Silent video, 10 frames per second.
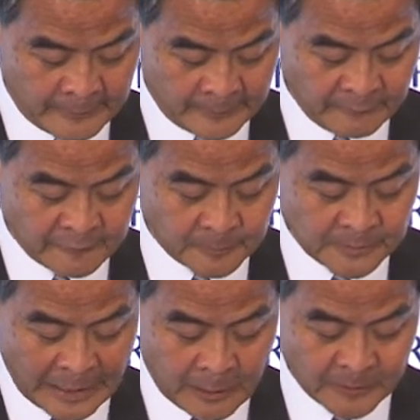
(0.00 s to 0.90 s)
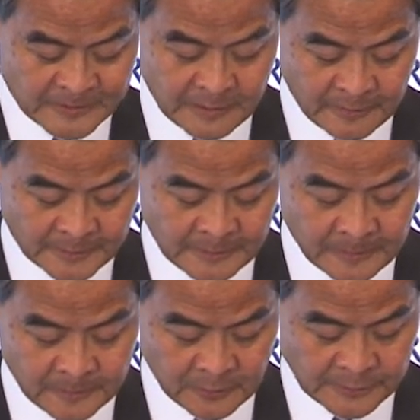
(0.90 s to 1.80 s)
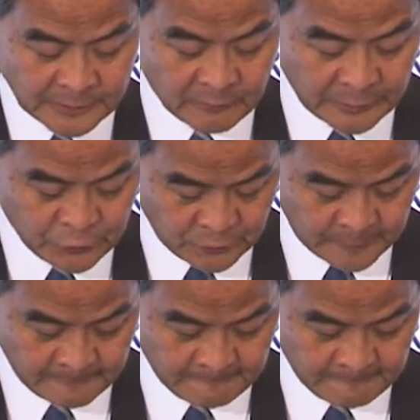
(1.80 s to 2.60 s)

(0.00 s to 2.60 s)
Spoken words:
give them our serious consideration.